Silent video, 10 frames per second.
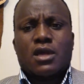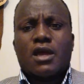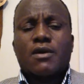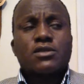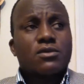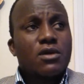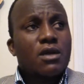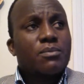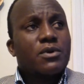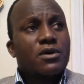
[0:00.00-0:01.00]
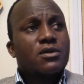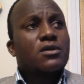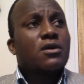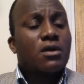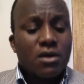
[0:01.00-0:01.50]
I want to call
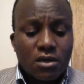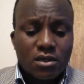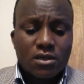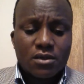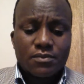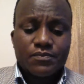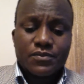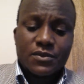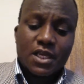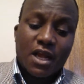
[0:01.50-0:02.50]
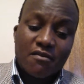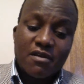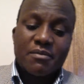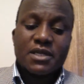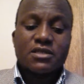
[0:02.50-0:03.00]
upon all the
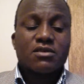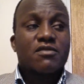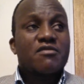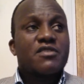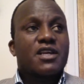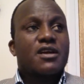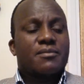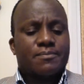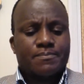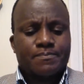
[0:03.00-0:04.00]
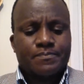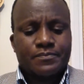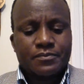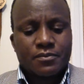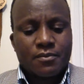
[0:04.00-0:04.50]
governments of Africa
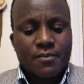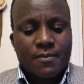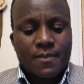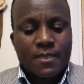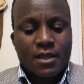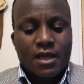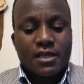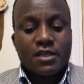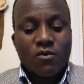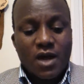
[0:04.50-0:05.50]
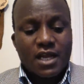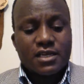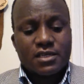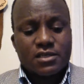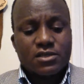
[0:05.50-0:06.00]
and the
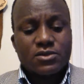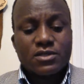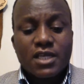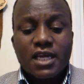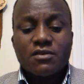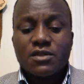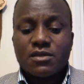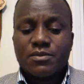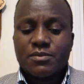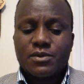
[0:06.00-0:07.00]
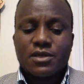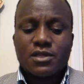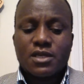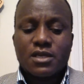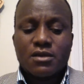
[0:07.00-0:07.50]
world to stand with people
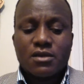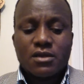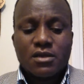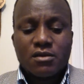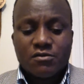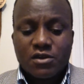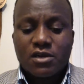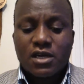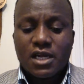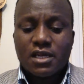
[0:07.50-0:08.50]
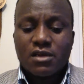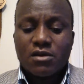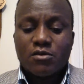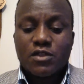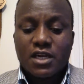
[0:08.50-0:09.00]
in the front line
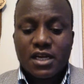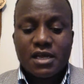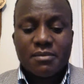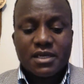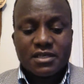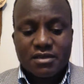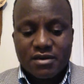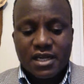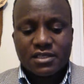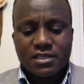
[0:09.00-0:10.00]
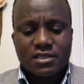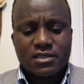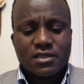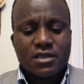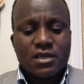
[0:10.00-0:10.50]
of the climate
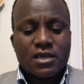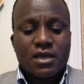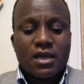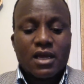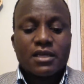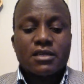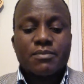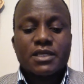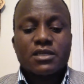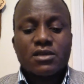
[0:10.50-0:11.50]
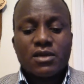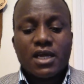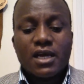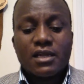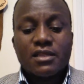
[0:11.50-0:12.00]
crisis, and in
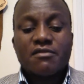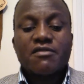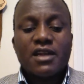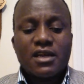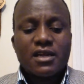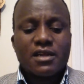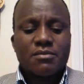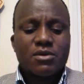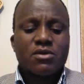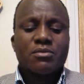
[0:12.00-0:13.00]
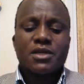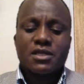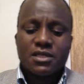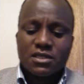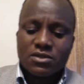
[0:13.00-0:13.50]
particular the vulnerable
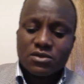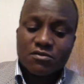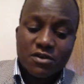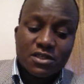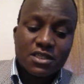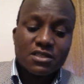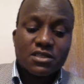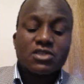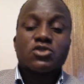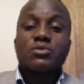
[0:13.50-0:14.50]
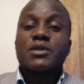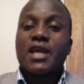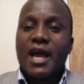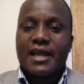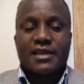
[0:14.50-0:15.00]
communities whose voices need to be
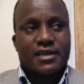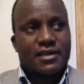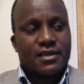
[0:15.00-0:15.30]
heard.